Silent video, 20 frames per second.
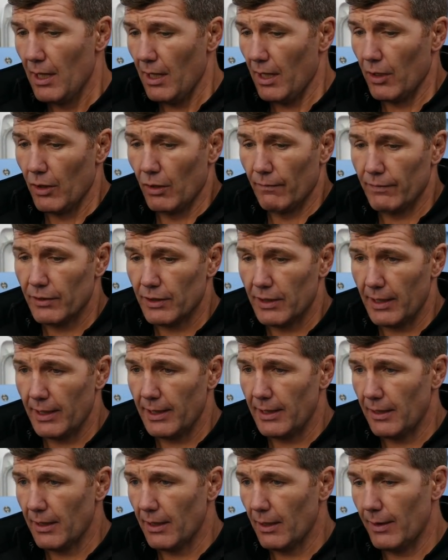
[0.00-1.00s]
And obviously,
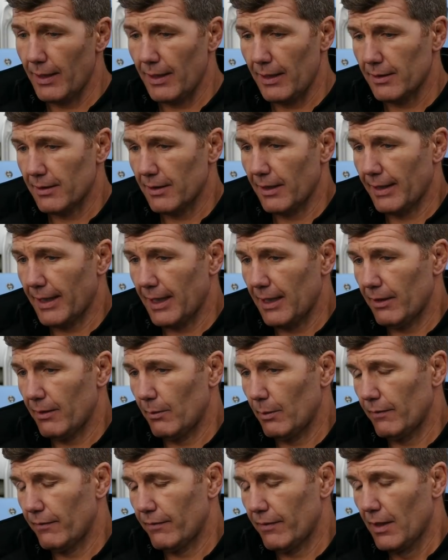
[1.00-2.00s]
you know, it's like
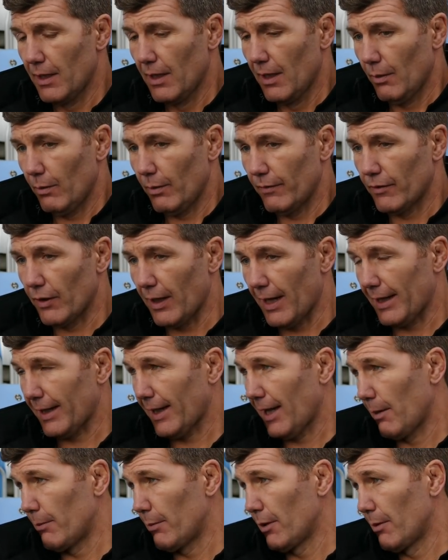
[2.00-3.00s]
anything. We've got Alec
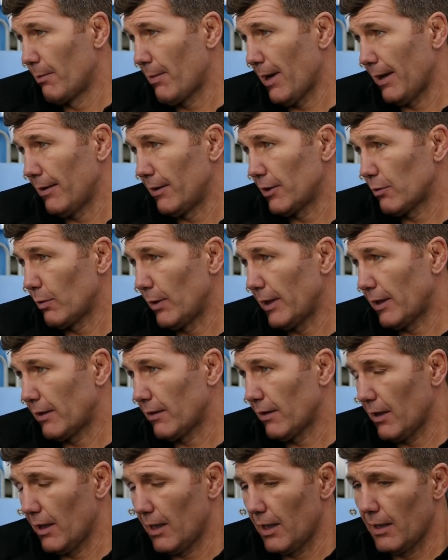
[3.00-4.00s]
Hepburn back this week
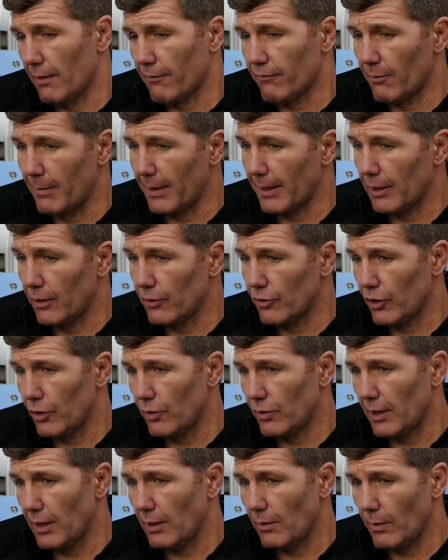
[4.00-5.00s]
from England
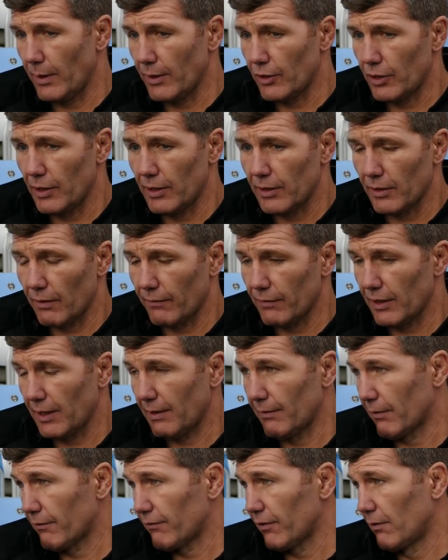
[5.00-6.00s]
duty, which is obviously
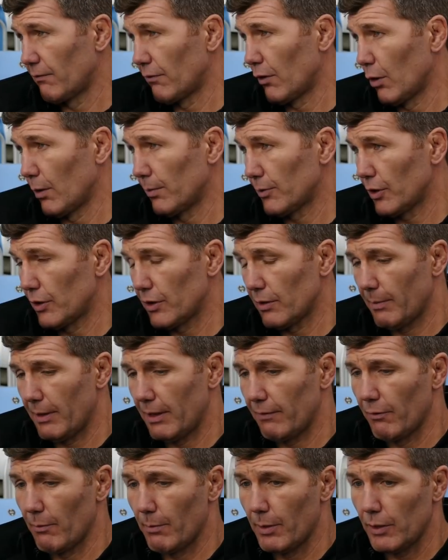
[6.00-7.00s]
giving our front row options a
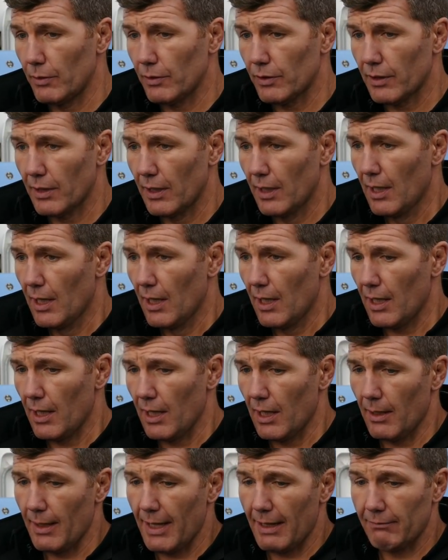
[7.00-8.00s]
bit of a boost.
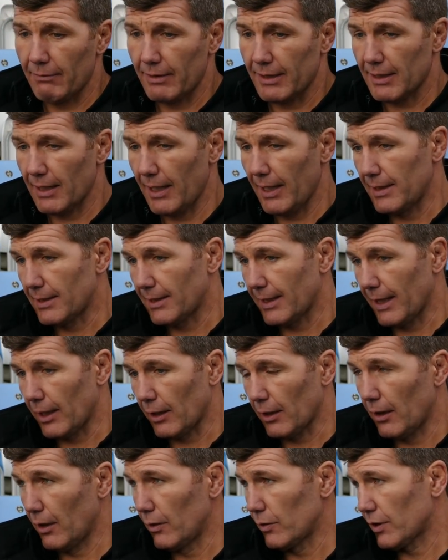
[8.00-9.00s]
Henry Slade's getting
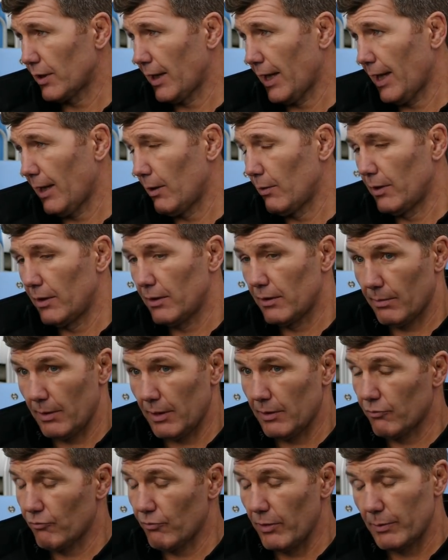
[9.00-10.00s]
close now and
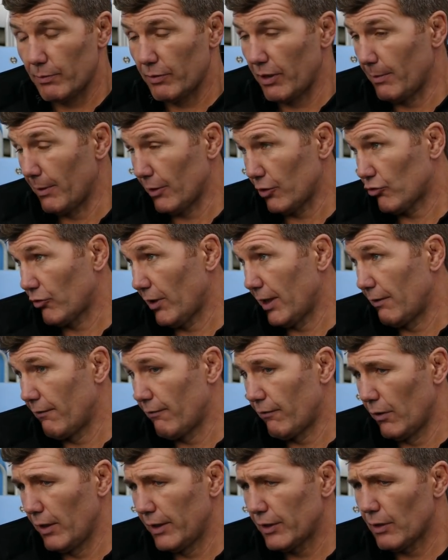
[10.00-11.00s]
is pretty much training
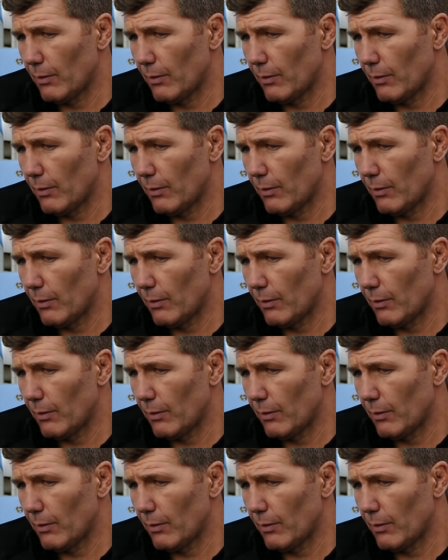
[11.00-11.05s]
fully.